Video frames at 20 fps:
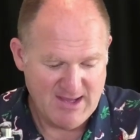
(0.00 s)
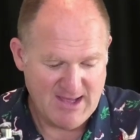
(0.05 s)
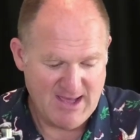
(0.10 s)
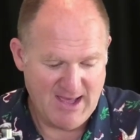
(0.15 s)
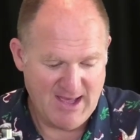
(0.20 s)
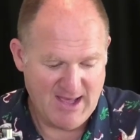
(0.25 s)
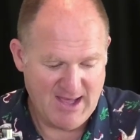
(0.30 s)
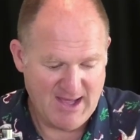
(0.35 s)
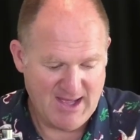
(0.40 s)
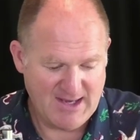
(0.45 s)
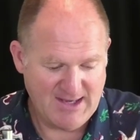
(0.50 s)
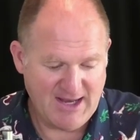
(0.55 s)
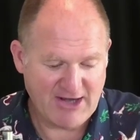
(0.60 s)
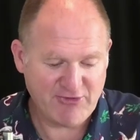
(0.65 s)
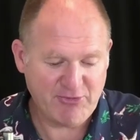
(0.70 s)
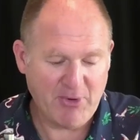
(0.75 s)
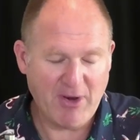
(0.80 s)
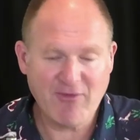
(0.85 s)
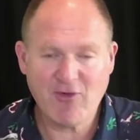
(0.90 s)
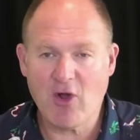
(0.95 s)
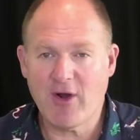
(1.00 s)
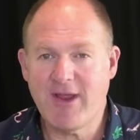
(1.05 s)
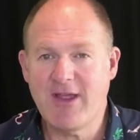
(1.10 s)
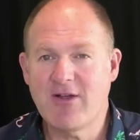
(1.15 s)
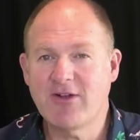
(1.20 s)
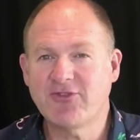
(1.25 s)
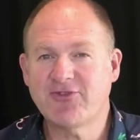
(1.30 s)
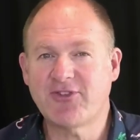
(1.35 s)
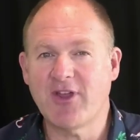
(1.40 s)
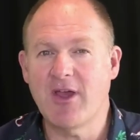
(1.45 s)
Uh, next what I've got
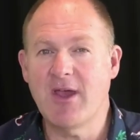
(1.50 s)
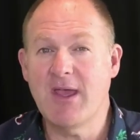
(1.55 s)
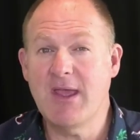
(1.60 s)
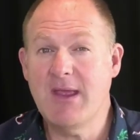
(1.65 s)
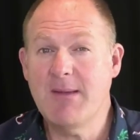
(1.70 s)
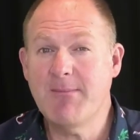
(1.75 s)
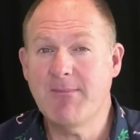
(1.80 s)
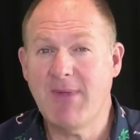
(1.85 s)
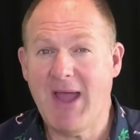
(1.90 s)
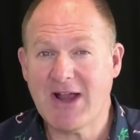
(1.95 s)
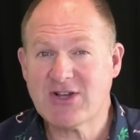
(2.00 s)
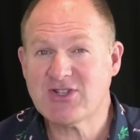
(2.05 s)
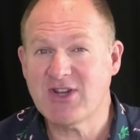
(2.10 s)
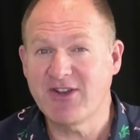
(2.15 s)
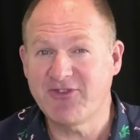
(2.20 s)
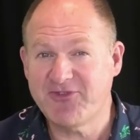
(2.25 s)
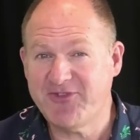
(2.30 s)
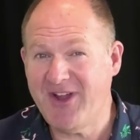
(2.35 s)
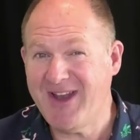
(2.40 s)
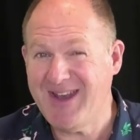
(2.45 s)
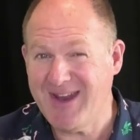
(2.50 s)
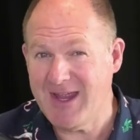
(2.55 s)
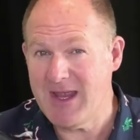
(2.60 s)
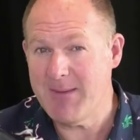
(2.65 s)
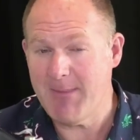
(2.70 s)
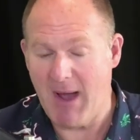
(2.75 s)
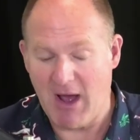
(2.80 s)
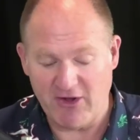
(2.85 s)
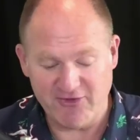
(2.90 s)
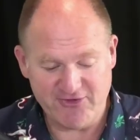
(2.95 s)
here is to e actually send
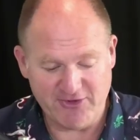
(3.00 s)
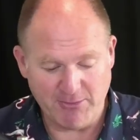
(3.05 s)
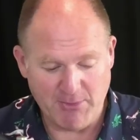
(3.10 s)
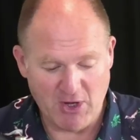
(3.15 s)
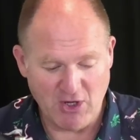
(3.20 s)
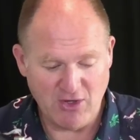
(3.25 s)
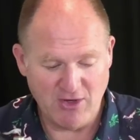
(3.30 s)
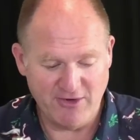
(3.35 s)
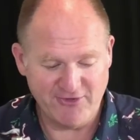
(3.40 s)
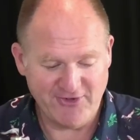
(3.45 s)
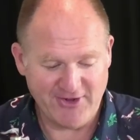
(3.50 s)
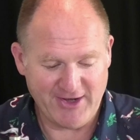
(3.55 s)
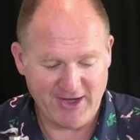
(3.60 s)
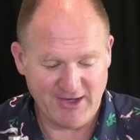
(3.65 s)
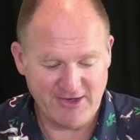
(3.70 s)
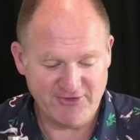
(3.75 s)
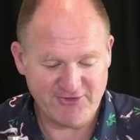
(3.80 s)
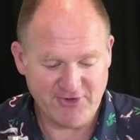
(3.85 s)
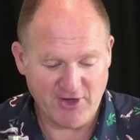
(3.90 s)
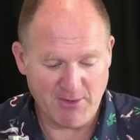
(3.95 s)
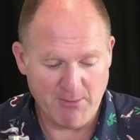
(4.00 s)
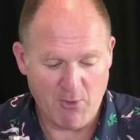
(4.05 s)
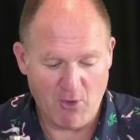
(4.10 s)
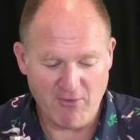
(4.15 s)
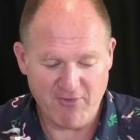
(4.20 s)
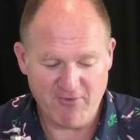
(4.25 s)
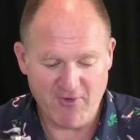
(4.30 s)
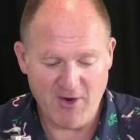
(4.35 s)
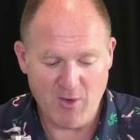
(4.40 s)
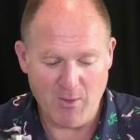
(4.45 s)
emails to my newsletter list on a more
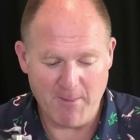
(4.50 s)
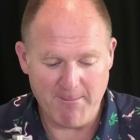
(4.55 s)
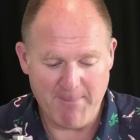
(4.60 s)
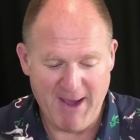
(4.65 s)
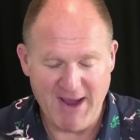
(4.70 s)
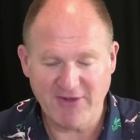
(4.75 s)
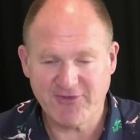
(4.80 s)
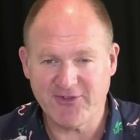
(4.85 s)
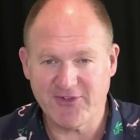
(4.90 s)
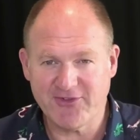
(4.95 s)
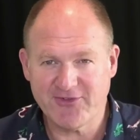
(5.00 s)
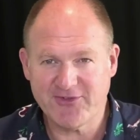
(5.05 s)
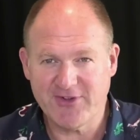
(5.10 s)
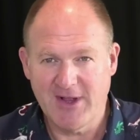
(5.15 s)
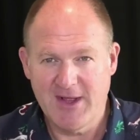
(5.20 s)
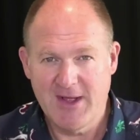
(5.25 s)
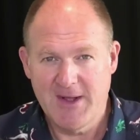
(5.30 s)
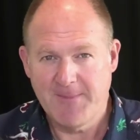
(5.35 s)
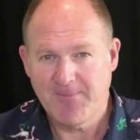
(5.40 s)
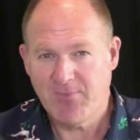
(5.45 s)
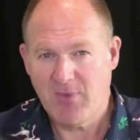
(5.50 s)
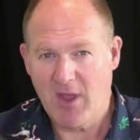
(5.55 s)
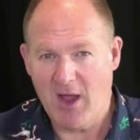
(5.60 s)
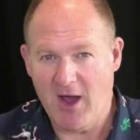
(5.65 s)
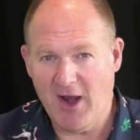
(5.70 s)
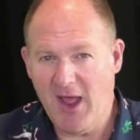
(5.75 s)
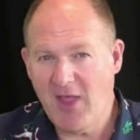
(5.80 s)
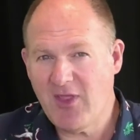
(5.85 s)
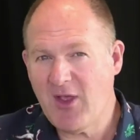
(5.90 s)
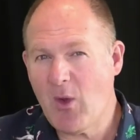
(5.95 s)
frequent basis.
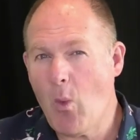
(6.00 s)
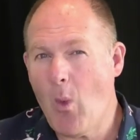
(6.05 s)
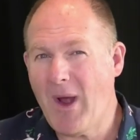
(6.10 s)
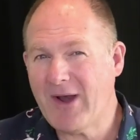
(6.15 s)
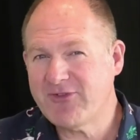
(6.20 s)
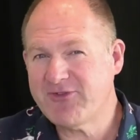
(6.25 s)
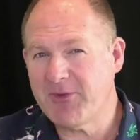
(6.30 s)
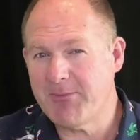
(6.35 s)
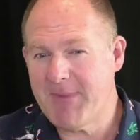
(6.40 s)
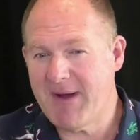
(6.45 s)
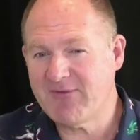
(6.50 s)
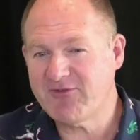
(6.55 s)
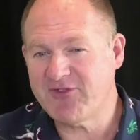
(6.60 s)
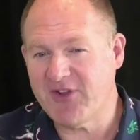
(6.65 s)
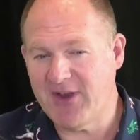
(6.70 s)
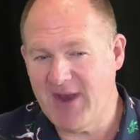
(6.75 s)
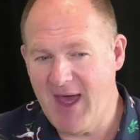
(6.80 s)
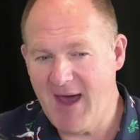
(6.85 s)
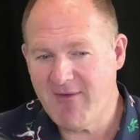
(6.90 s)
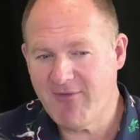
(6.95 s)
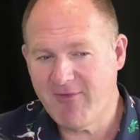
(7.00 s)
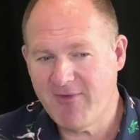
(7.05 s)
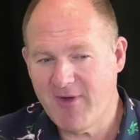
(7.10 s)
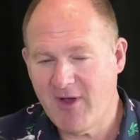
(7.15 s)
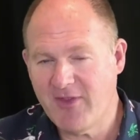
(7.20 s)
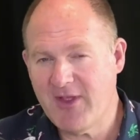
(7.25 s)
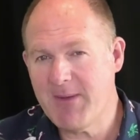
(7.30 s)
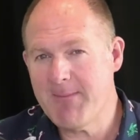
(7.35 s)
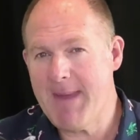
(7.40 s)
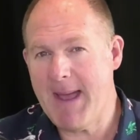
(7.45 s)
I don't think once a month's enough. I
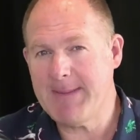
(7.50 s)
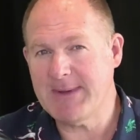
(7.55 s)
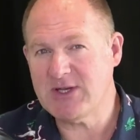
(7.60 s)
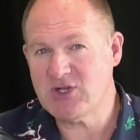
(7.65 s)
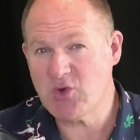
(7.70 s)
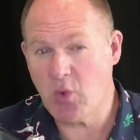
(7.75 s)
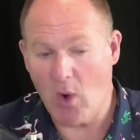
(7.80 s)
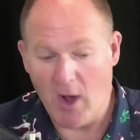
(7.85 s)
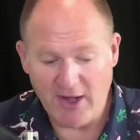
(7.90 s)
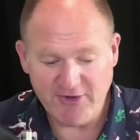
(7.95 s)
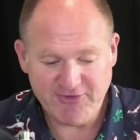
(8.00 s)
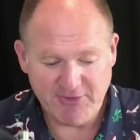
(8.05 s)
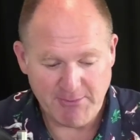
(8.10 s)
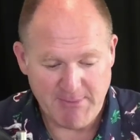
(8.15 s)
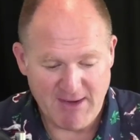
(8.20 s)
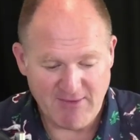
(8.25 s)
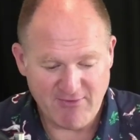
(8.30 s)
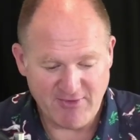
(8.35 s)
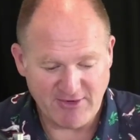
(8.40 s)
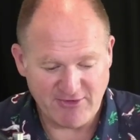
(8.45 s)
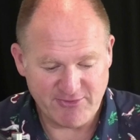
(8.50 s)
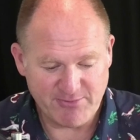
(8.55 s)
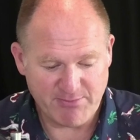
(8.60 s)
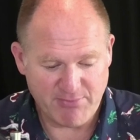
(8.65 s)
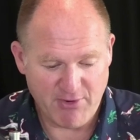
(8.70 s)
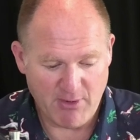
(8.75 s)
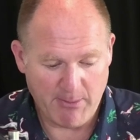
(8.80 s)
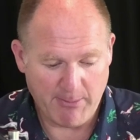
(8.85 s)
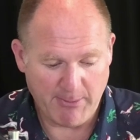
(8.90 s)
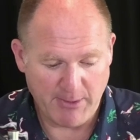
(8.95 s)
think maybe twice a month is
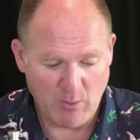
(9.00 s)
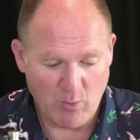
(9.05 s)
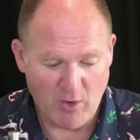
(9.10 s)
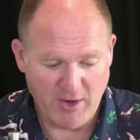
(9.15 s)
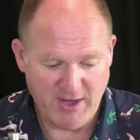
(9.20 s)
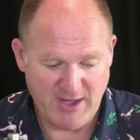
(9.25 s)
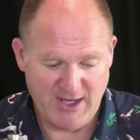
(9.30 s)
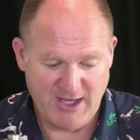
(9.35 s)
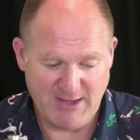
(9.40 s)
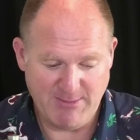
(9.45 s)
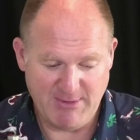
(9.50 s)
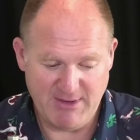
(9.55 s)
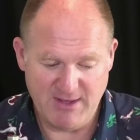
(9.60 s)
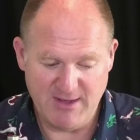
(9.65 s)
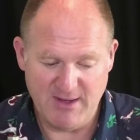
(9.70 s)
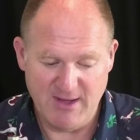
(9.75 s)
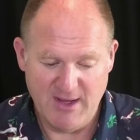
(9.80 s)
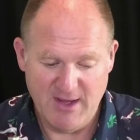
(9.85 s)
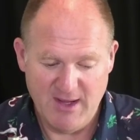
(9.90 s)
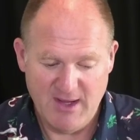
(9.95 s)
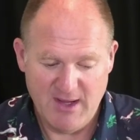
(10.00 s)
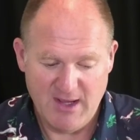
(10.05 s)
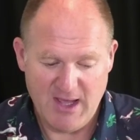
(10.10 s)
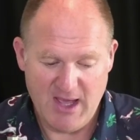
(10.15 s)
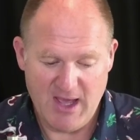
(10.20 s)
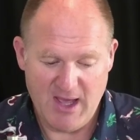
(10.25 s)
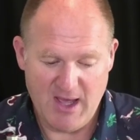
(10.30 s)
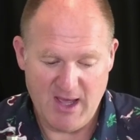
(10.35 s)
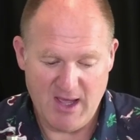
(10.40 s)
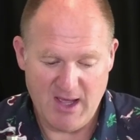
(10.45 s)
probably what you need to be
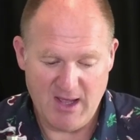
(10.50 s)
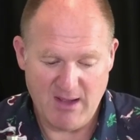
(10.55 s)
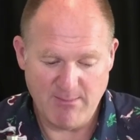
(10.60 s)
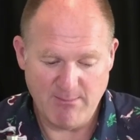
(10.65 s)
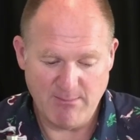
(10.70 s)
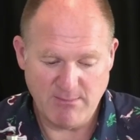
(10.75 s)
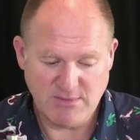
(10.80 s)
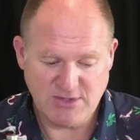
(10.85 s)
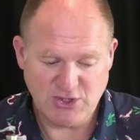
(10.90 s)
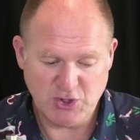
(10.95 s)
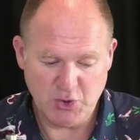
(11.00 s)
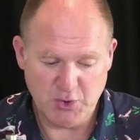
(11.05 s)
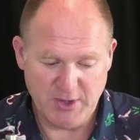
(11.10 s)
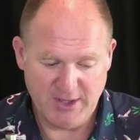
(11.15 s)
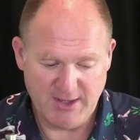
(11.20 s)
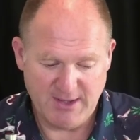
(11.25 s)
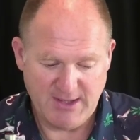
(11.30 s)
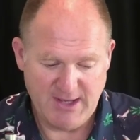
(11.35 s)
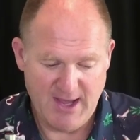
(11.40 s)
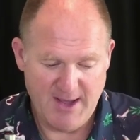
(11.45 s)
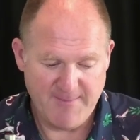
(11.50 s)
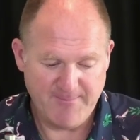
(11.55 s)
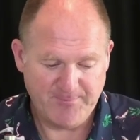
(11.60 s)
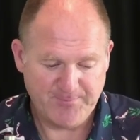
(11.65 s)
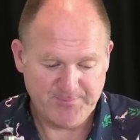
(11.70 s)
um, doing. Yeah.